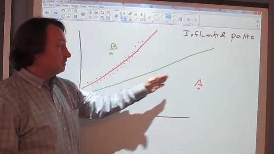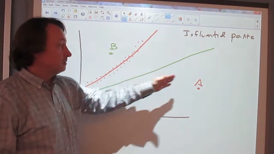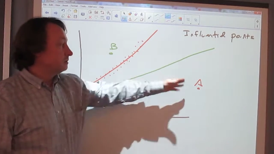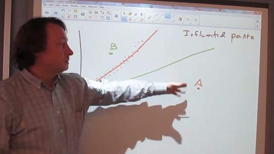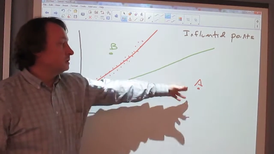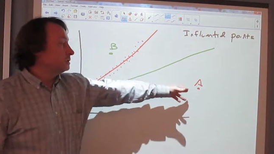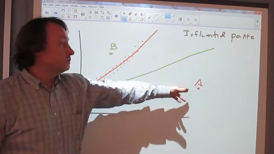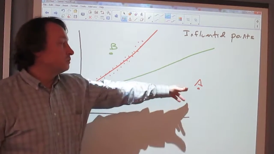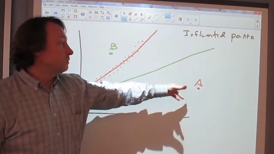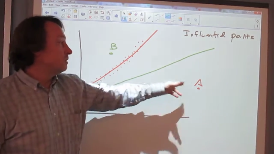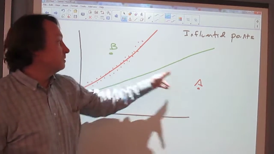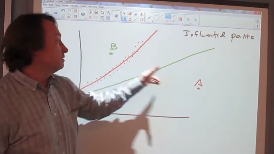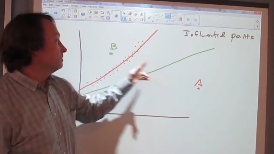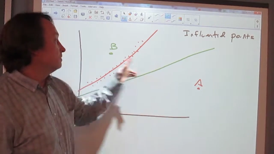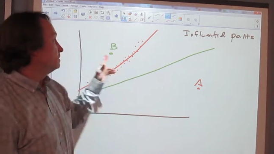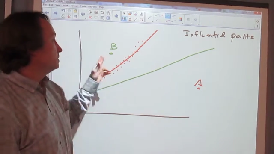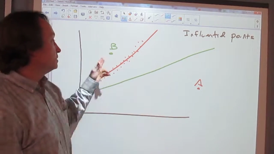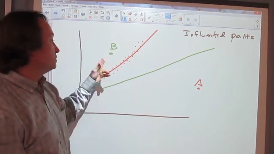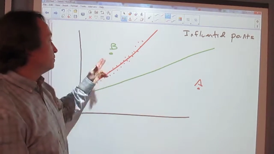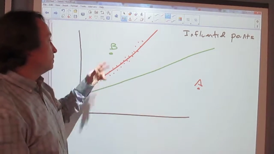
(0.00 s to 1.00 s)
this one or
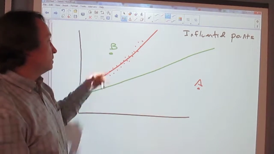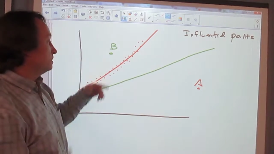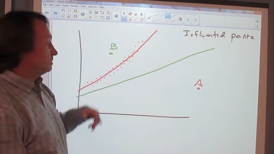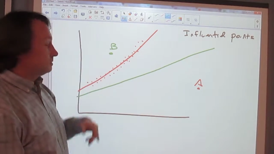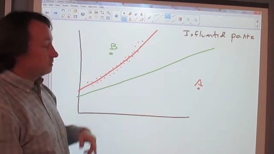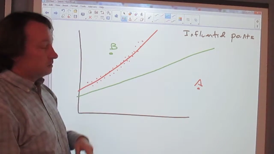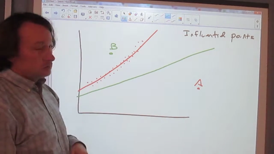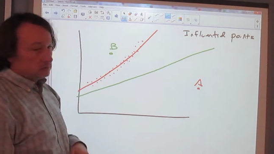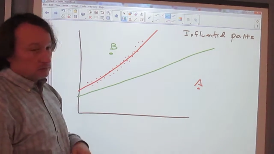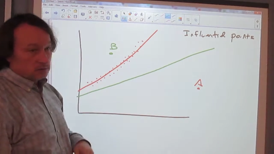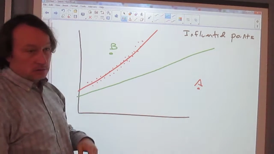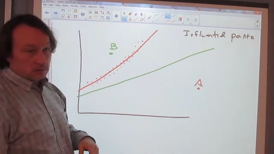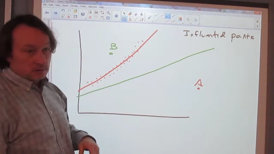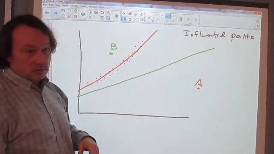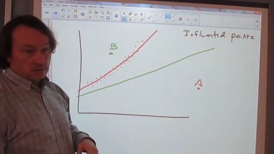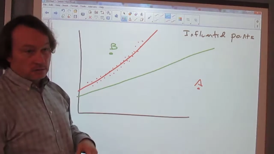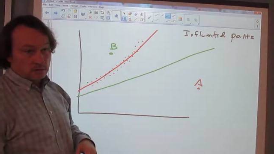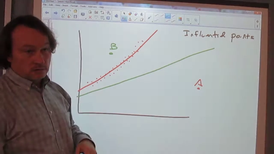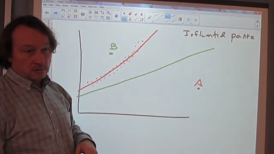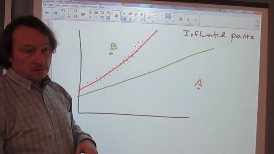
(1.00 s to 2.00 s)
this one.
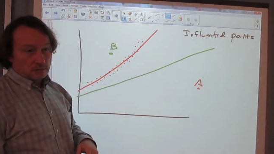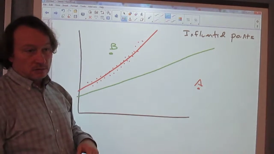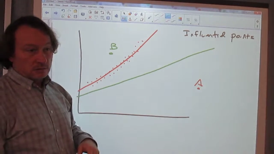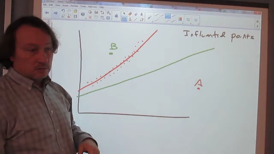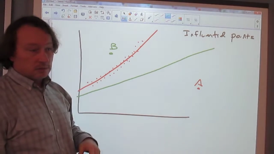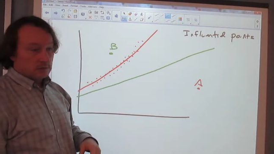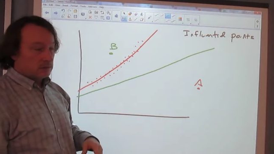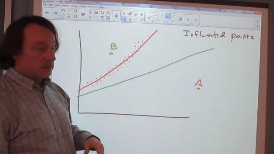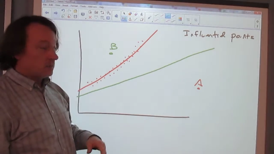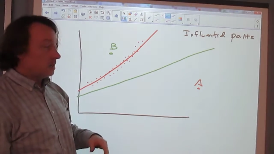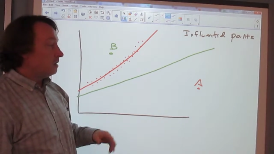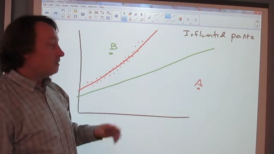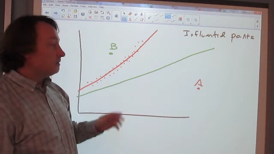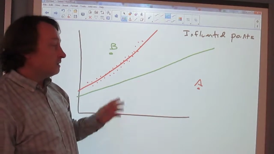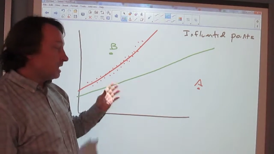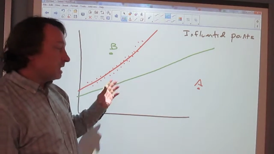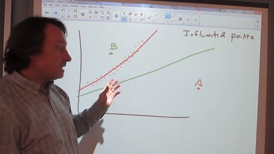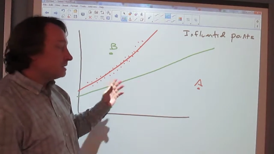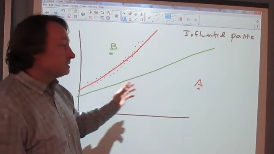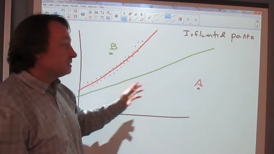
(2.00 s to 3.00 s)
So
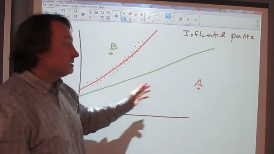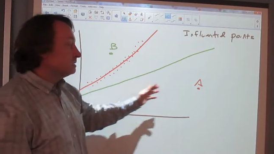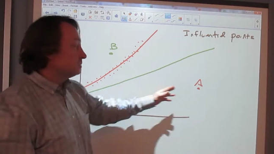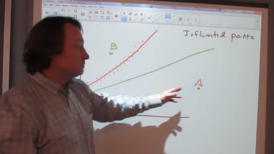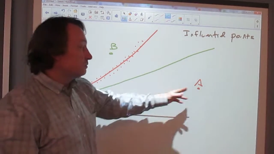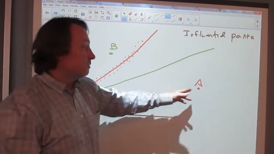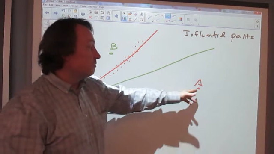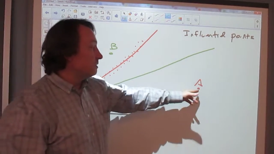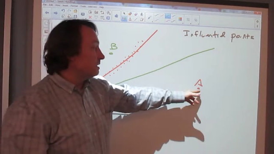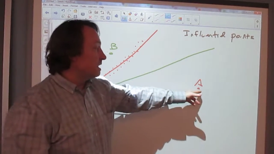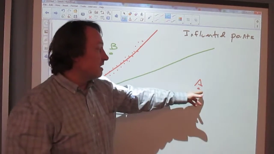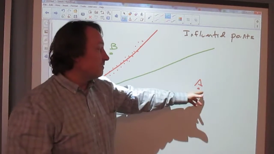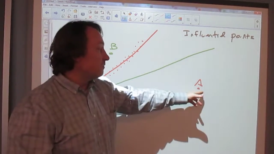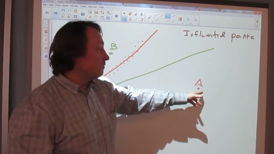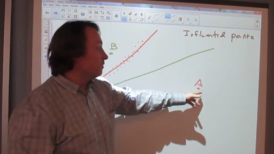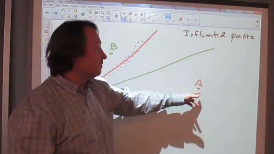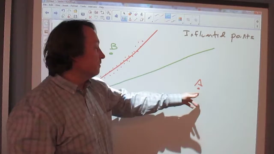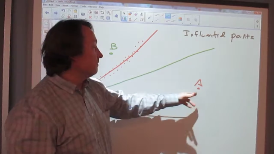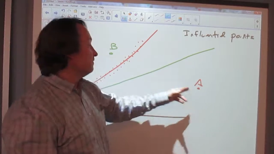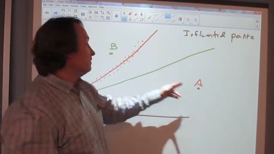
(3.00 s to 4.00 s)
yes, this one would have
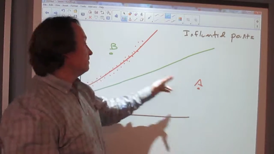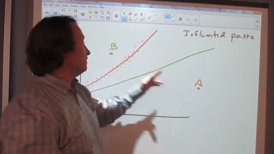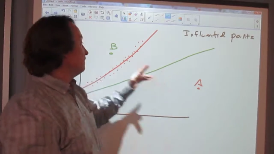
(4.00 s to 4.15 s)
more of an